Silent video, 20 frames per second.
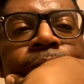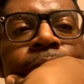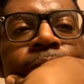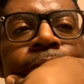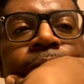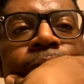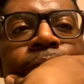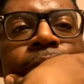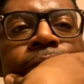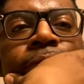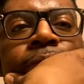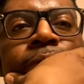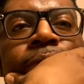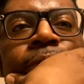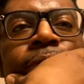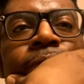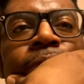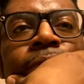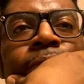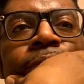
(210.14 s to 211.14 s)

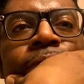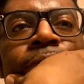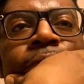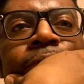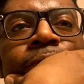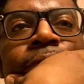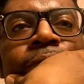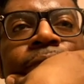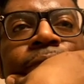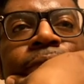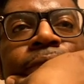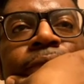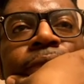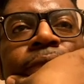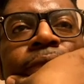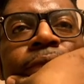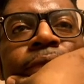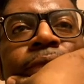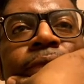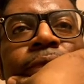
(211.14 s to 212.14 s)

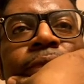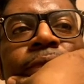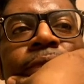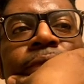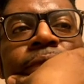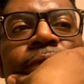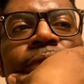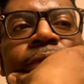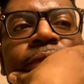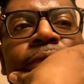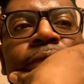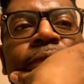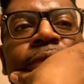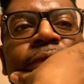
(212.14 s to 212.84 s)
(silent)